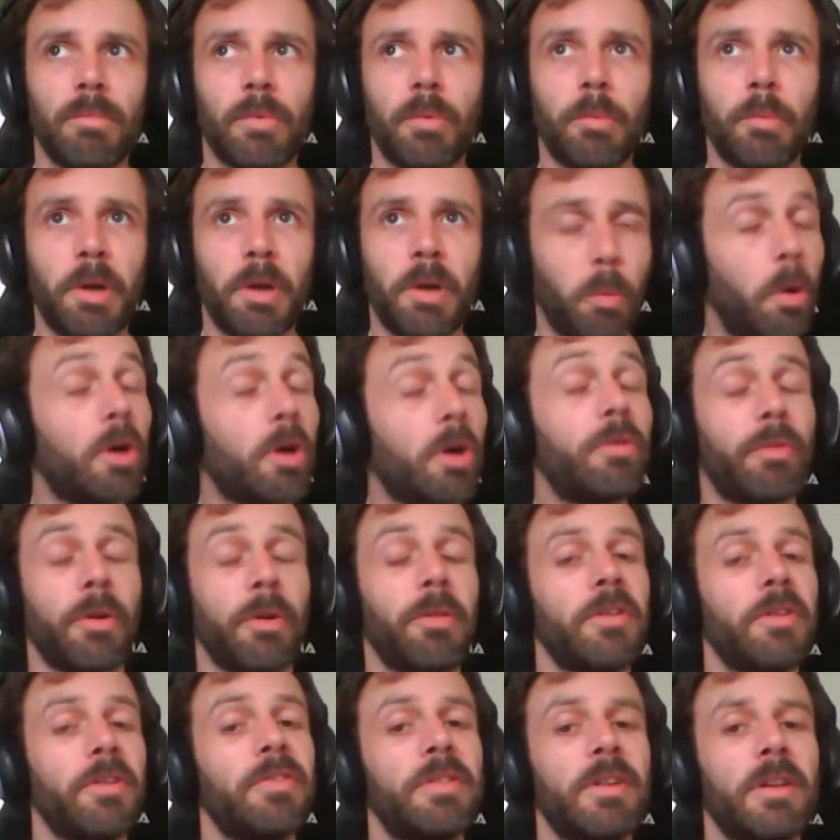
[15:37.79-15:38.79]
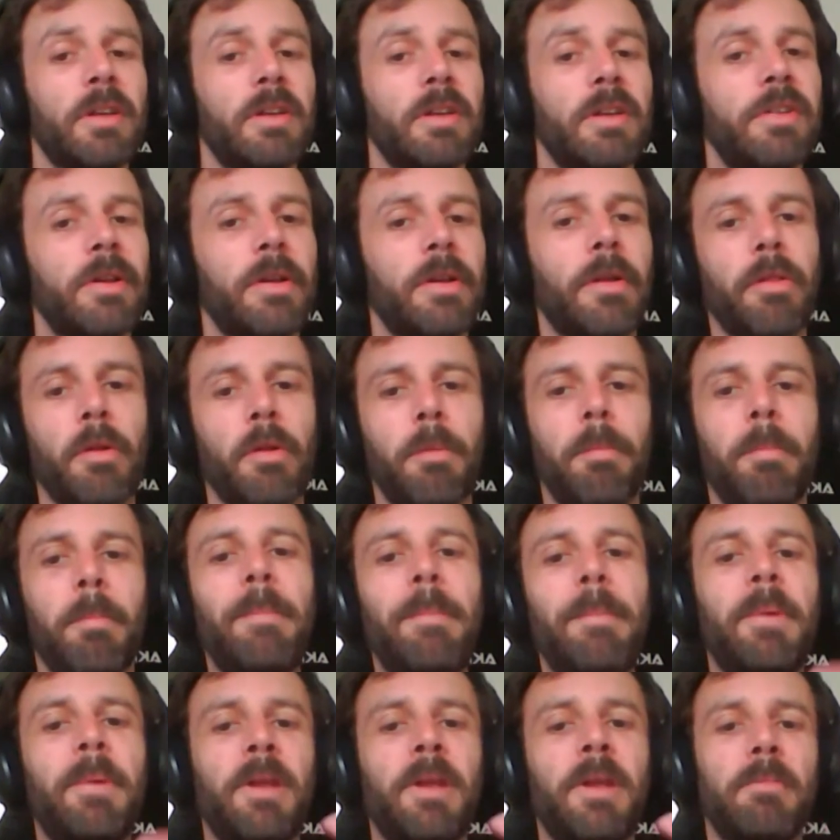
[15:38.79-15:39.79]
will work for this. It's the
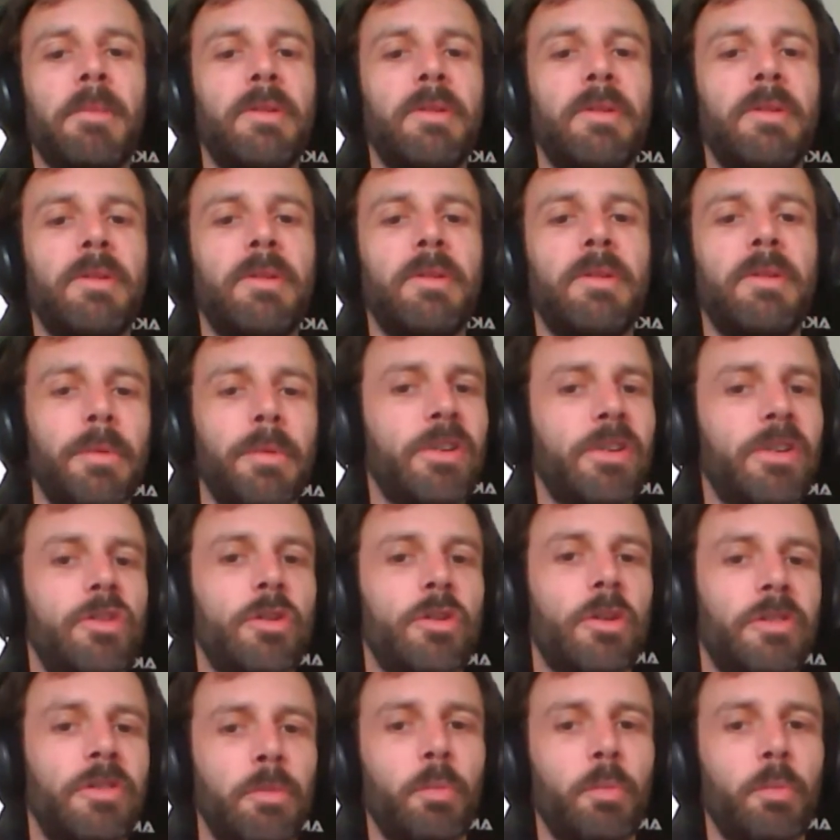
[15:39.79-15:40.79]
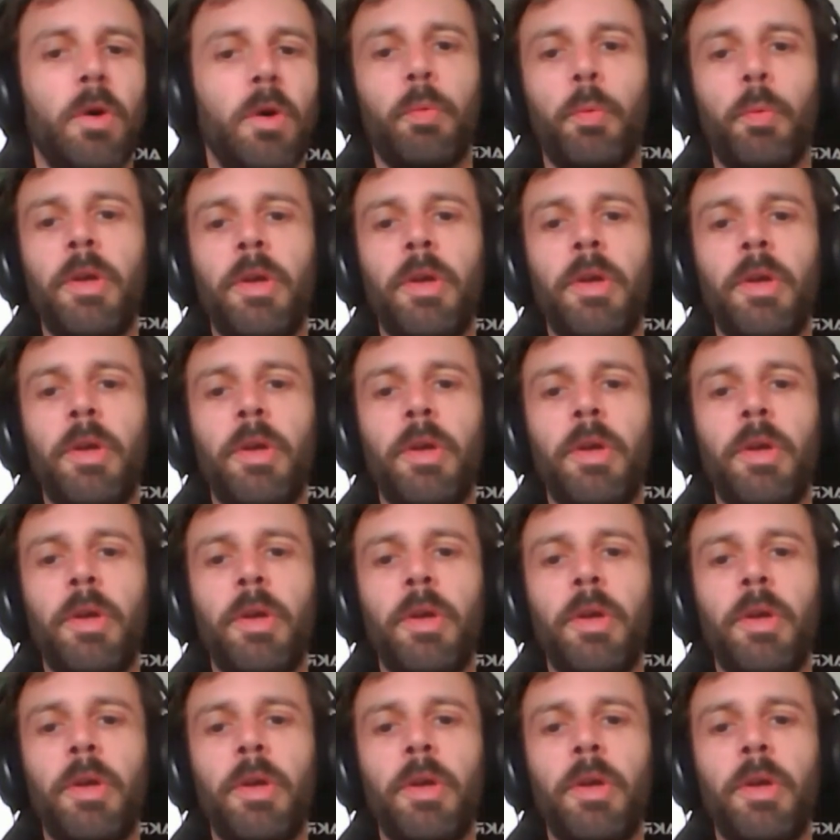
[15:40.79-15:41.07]
mapping between their features and what